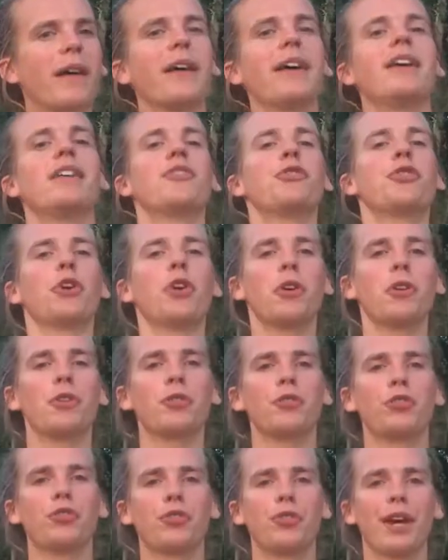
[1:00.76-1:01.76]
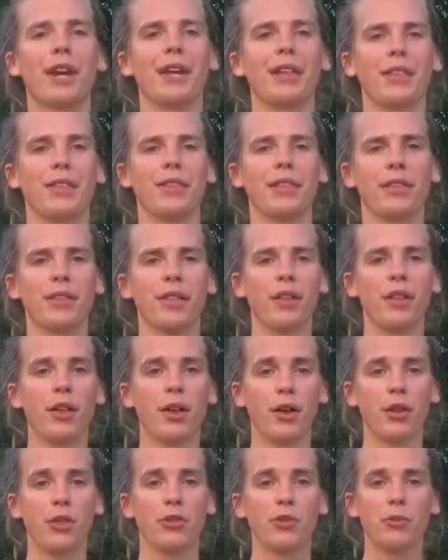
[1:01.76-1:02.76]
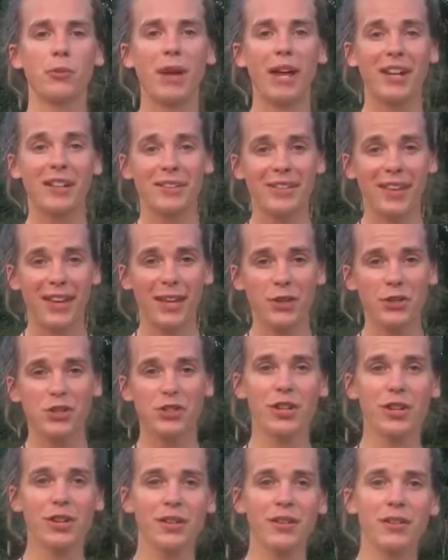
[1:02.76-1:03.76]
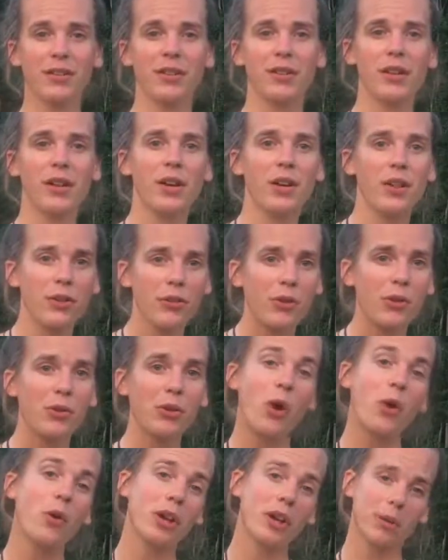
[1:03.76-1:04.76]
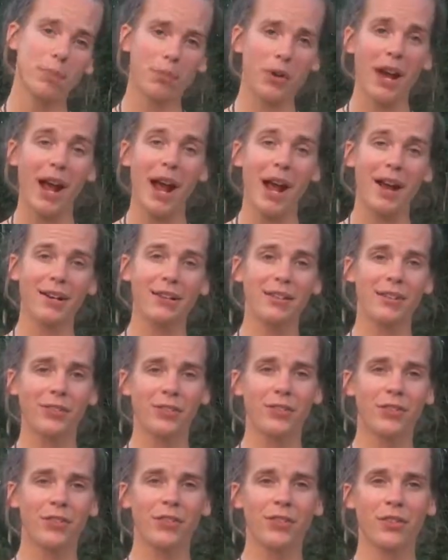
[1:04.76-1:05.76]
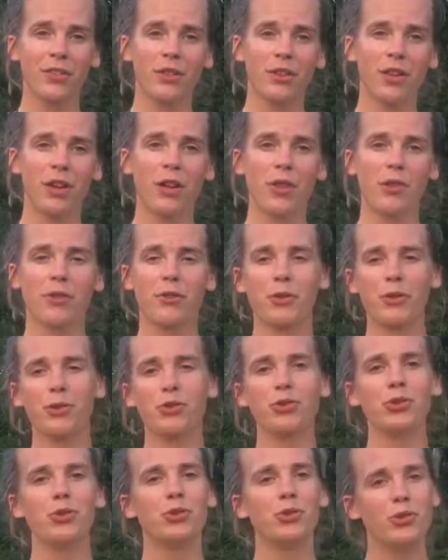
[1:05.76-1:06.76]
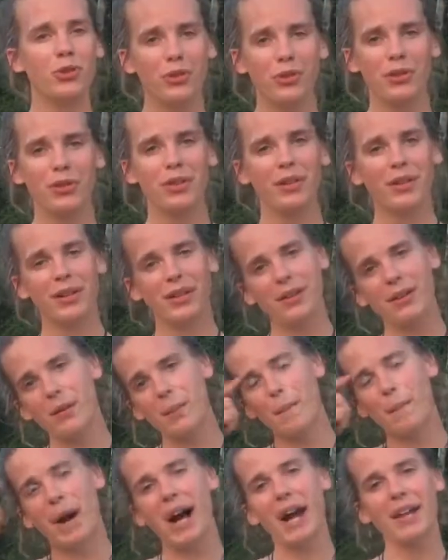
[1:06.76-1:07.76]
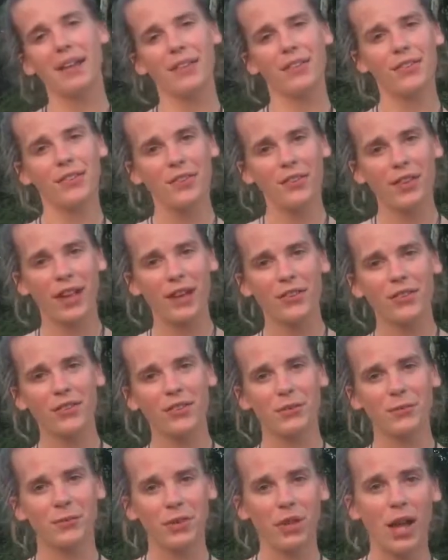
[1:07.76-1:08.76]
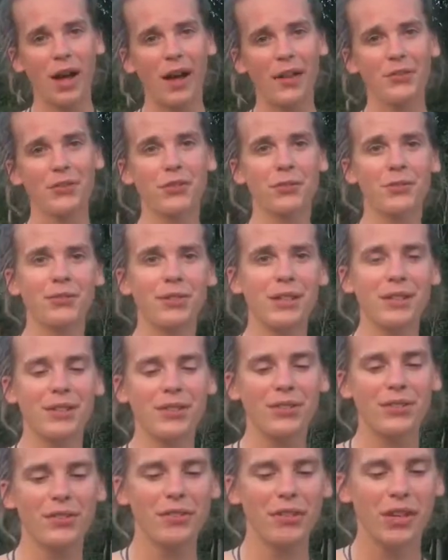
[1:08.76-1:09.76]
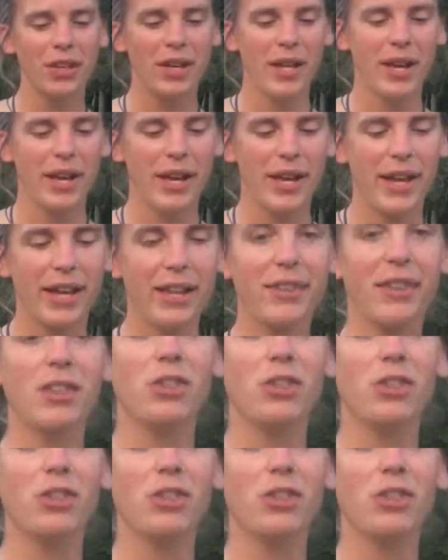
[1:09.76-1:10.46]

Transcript: internal strength through meditation, through yogic practice, through mindsets and philosophies. And